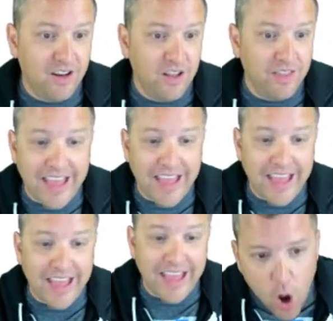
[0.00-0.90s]
that
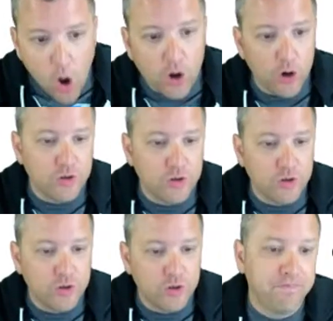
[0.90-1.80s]
just all goes
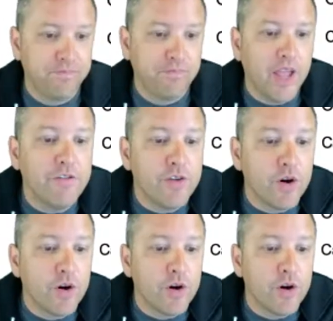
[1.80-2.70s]
away. If you're
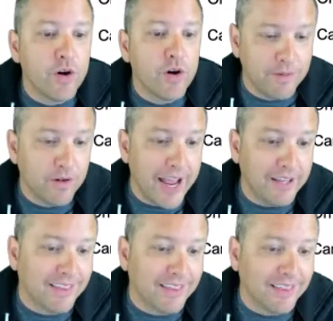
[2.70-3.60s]
able to
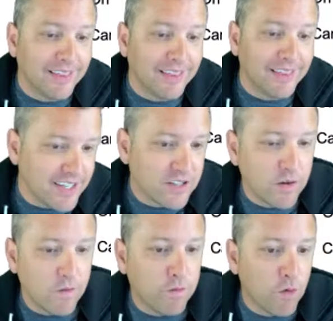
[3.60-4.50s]
create lenses
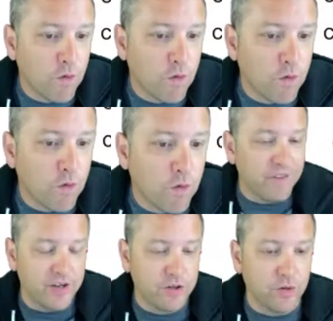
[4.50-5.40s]
for
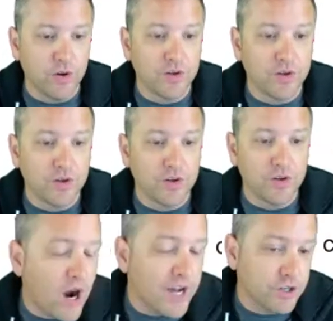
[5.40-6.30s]
individuals
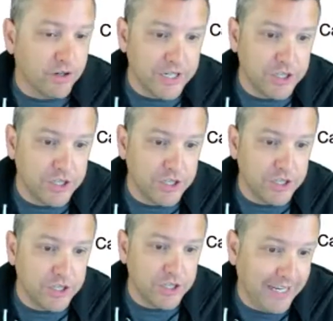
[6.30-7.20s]
across your
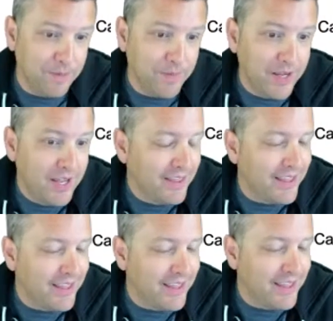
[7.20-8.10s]
engineering team, they
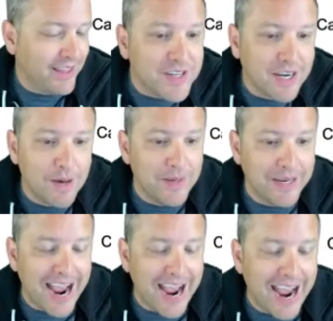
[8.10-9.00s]
don't have to come and
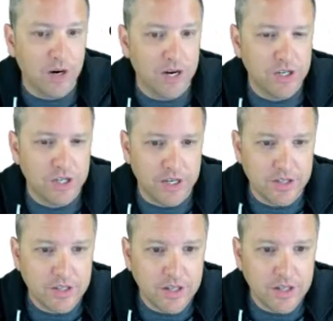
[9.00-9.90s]
ask you
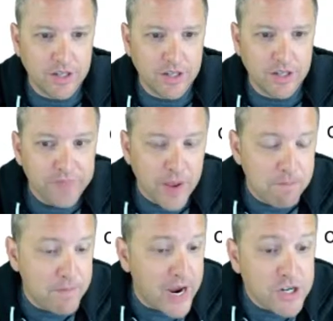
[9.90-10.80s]
questions.
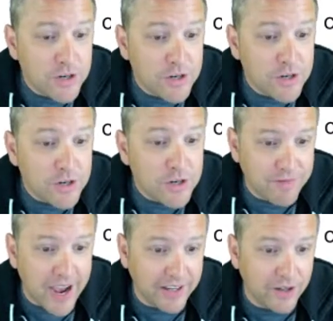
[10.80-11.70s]
Measure business
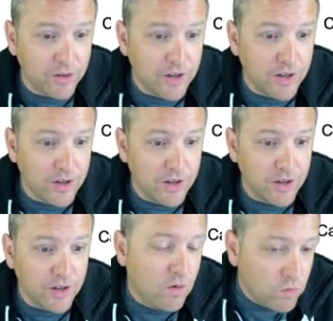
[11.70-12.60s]
value.
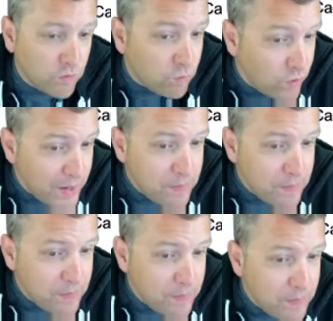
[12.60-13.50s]
We build
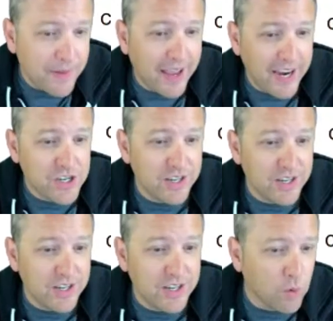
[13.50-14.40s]

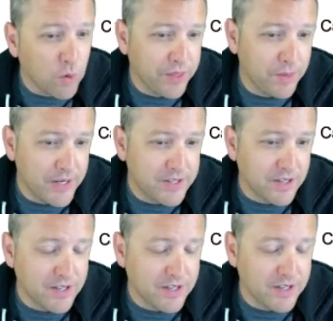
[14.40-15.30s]
applications to support the
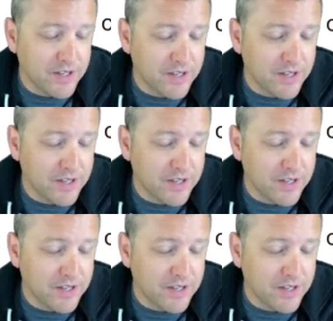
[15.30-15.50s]
business.